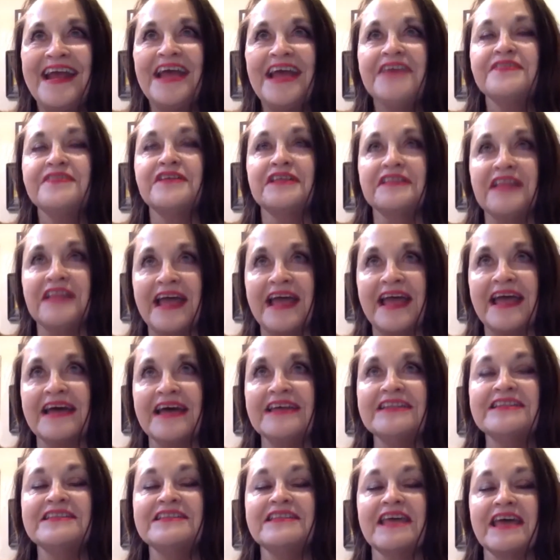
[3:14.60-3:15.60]
the
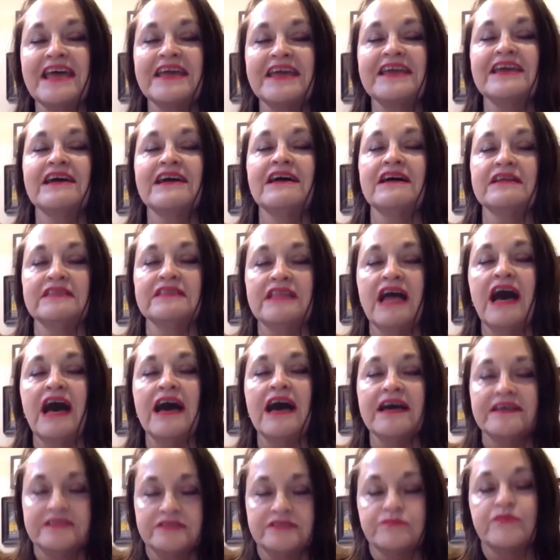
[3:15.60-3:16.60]
land, they
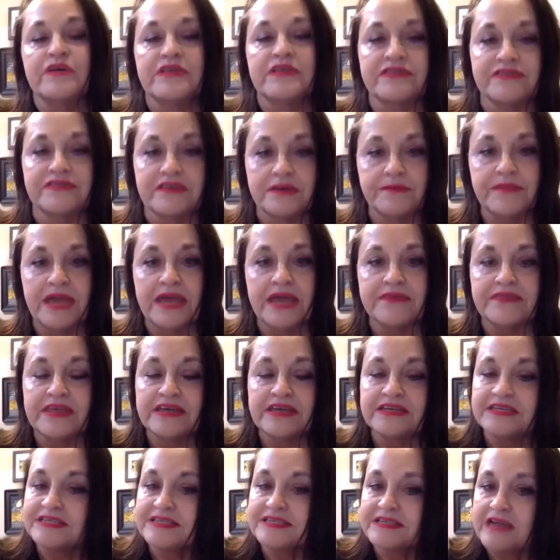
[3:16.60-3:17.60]
allied with them, and they
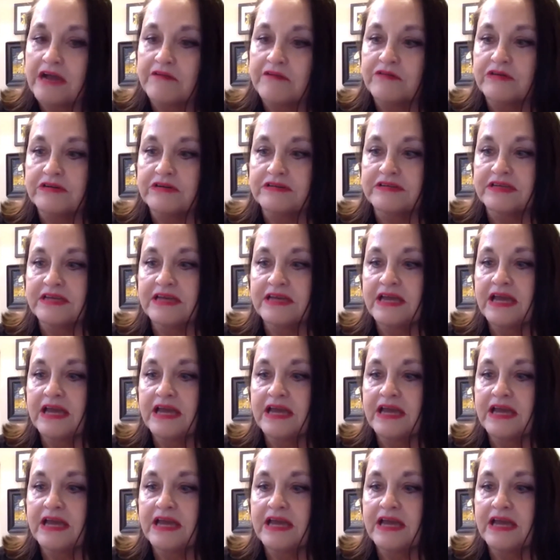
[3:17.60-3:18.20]
discovered